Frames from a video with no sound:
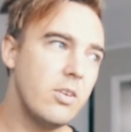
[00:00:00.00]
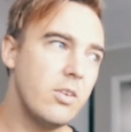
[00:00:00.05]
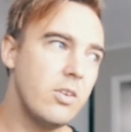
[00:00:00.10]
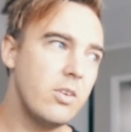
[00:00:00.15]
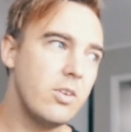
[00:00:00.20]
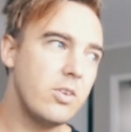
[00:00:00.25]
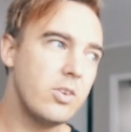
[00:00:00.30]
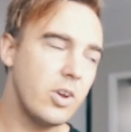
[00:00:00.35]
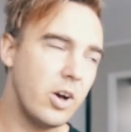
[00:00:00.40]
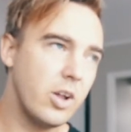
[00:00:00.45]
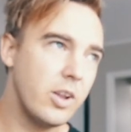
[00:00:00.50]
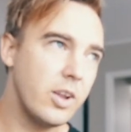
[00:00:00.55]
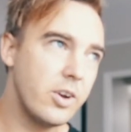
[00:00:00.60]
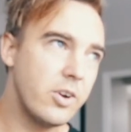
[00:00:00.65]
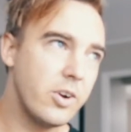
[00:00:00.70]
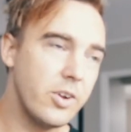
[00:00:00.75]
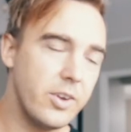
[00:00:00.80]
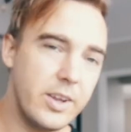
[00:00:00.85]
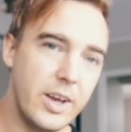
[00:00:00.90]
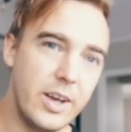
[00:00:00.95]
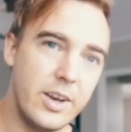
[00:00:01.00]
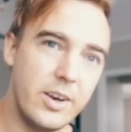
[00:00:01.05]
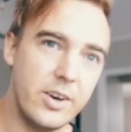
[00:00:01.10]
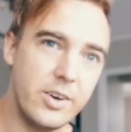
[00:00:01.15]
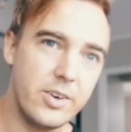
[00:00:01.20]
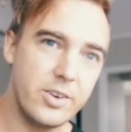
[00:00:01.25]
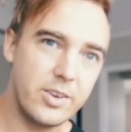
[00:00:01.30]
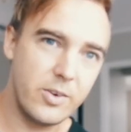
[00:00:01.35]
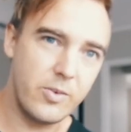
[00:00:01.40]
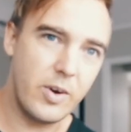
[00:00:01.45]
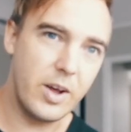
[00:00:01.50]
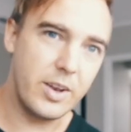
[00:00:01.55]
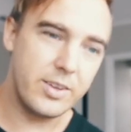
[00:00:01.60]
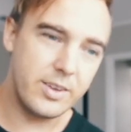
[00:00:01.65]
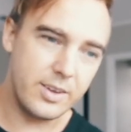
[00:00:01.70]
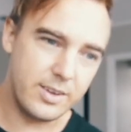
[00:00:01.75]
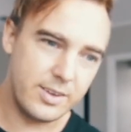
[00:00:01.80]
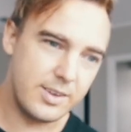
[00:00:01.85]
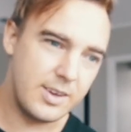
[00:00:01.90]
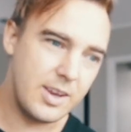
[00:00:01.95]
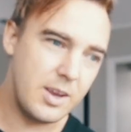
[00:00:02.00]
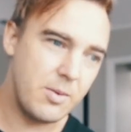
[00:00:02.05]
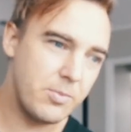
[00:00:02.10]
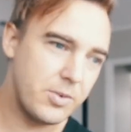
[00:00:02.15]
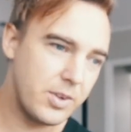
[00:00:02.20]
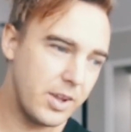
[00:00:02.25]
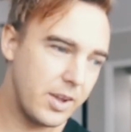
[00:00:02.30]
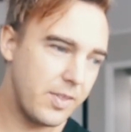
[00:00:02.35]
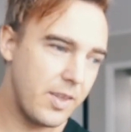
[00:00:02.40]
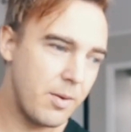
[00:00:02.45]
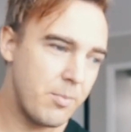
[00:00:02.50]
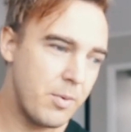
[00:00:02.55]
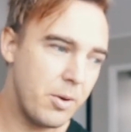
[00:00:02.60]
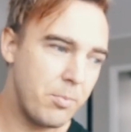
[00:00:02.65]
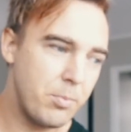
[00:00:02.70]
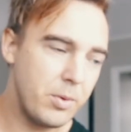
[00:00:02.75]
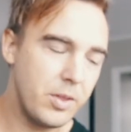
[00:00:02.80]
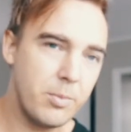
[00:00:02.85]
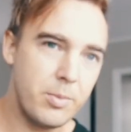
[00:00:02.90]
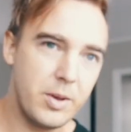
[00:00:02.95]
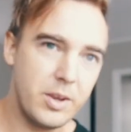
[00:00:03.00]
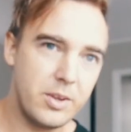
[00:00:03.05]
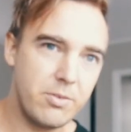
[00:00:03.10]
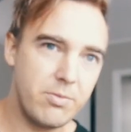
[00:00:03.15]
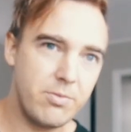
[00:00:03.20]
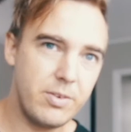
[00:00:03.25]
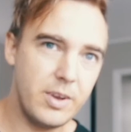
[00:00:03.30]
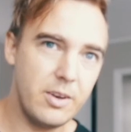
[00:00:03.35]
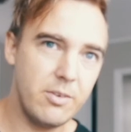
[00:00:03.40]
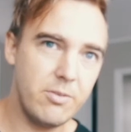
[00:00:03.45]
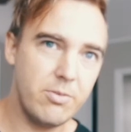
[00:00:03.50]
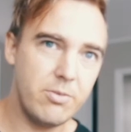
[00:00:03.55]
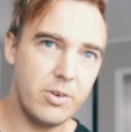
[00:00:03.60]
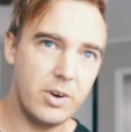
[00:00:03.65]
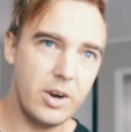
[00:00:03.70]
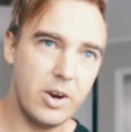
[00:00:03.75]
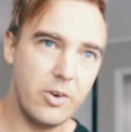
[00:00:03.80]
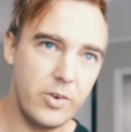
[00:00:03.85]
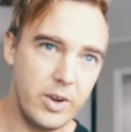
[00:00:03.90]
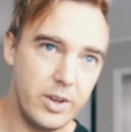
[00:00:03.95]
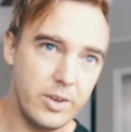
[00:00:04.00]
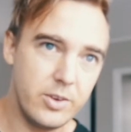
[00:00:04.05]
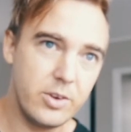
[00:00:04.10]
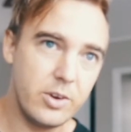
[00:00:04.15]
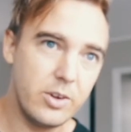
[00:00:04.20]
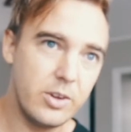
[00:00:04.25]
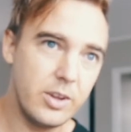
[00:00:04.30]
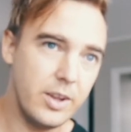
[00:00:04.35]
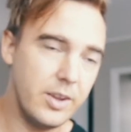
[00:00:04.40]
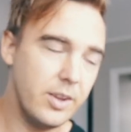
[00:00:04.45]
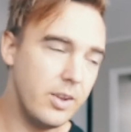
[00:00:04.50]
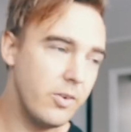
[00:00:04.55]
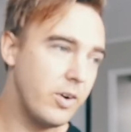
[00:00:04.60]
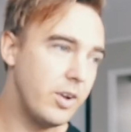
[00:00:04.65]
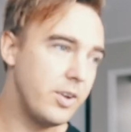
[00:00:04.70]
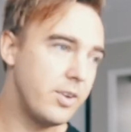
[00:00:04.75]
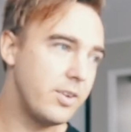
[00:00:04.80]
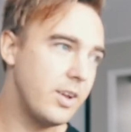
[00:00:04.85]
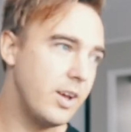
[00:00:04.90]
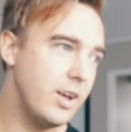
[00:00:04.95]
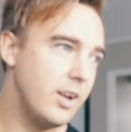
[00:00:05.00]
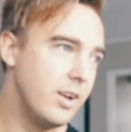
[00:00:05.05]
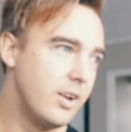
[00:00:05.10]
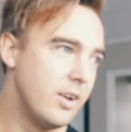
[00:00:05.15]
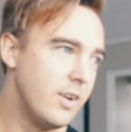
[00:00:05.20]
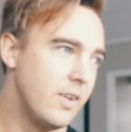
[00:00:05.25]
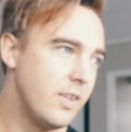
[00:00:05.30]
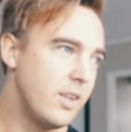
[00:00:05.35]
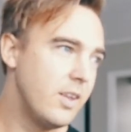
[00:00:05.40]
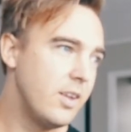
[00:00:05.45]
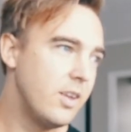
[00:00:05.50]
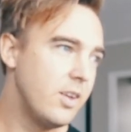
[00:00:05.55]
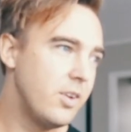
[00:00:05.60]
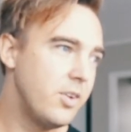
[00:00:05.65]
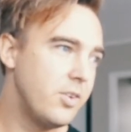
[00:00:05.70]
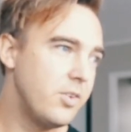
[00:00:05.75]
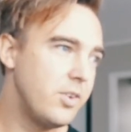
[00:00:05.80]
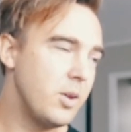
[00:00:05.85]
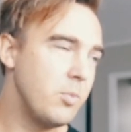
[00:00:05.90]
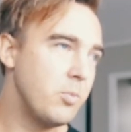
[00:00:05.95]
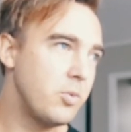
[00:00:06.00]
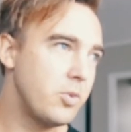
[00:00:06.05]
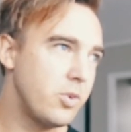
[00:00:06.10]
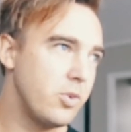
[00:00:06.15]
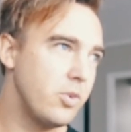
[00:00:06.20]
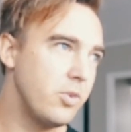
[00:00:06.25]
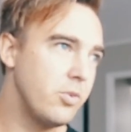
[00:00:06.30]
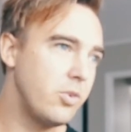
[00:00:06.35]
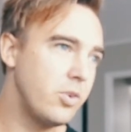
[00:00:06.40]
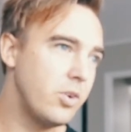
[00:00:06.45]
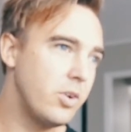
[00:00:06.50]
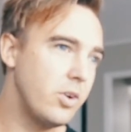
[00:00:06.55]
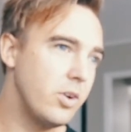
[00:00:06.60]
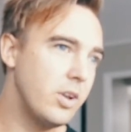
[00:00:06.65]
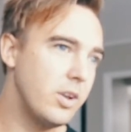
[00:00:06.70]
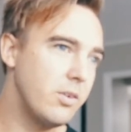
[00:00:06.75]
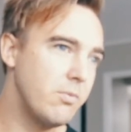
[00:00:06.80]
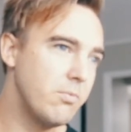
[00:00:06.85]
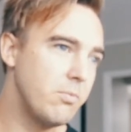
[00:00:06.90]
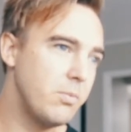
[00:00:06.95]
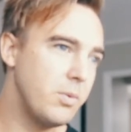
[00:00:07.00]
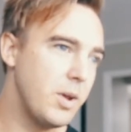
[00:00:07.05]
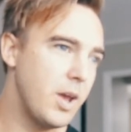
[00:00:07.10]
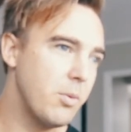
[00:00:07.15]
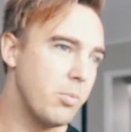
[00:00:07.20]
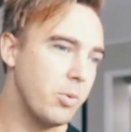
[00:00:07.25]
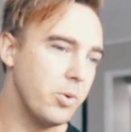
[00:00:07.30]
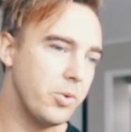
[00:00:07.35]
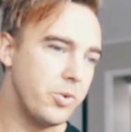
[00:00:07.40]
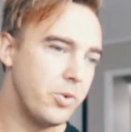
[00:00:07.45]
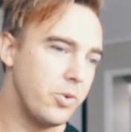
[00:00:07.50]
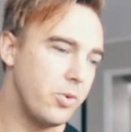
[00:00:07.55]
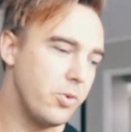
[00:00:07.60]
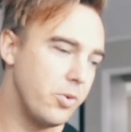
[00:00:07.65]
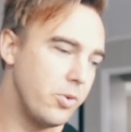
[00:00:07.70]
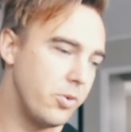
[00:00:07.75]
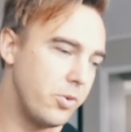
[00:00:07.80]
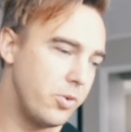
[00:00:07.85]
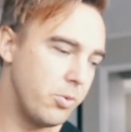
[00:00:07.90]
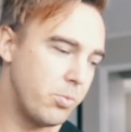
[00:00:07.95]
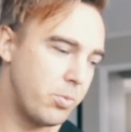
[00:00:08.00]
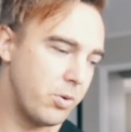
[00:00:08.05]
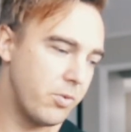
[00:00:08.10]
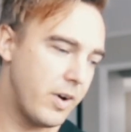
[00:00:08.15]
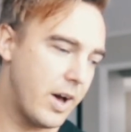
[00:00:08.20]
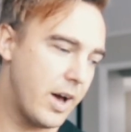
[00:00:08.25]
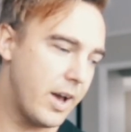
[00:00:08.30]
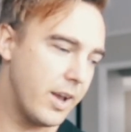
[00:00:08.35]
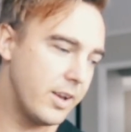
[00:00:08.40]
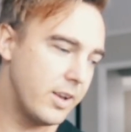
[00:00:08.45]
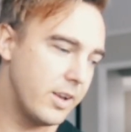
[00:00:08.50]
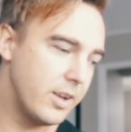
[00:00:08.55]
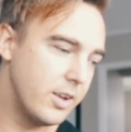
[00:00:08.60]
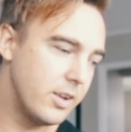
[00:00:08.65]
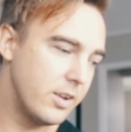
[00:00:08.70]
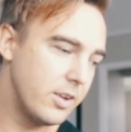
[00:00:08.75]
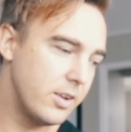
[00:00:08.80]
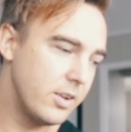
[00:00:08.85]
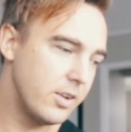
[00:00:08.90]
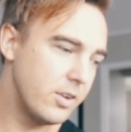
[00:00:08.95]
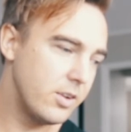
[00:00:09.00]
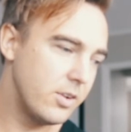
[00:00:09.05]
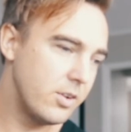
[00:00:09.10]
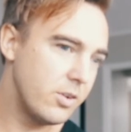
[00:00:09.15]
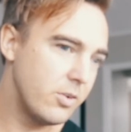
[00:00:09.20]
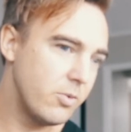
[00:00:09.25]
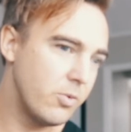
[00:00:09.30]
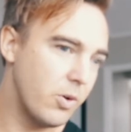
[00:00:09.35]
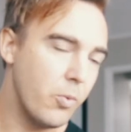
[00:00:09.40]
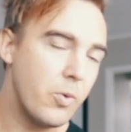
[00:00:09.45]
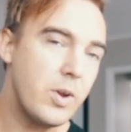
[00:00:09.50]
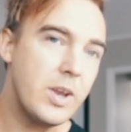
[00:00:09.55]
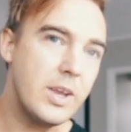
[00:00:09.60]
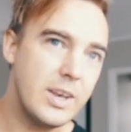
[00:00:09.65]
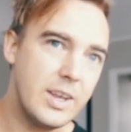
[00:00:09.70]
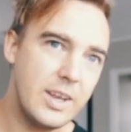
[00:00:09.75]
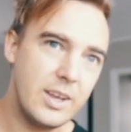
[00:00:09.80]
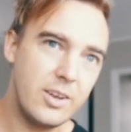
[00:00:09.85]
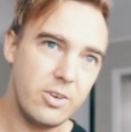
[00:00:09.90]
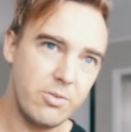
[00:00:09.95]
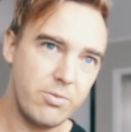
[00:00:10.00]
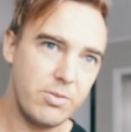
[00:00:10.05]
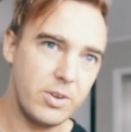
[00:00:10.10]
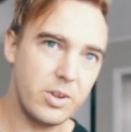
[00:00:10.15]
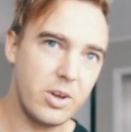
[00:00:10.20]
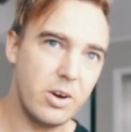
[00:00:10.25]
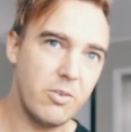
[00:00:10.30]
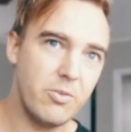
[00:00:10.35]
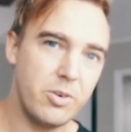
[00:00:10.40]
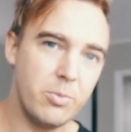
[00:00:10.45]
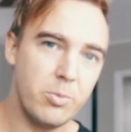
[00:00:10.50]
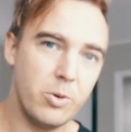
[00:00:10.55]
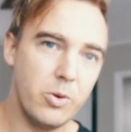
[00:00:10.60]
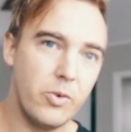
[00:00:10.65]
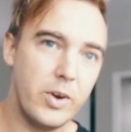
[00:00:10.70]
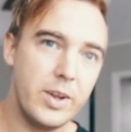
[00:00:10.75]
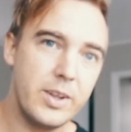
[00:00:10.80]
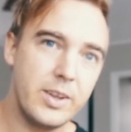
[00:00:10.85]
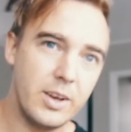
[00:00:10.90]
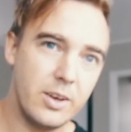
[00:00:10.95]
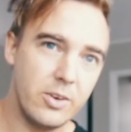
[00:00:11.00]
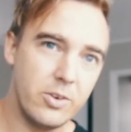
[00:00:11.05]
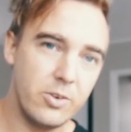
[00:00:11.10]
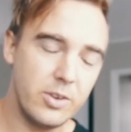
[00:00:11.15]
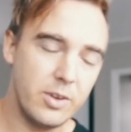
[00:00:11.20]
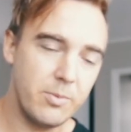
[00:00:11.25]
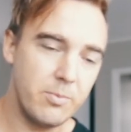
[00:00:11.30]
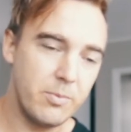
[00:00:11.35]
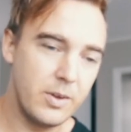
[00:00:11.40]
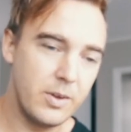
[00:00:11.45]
solid contenders, the ones that seems like they might be the best fit for our rental, and the ones that seems to be able to provide what we need to feel comfortable renting to them.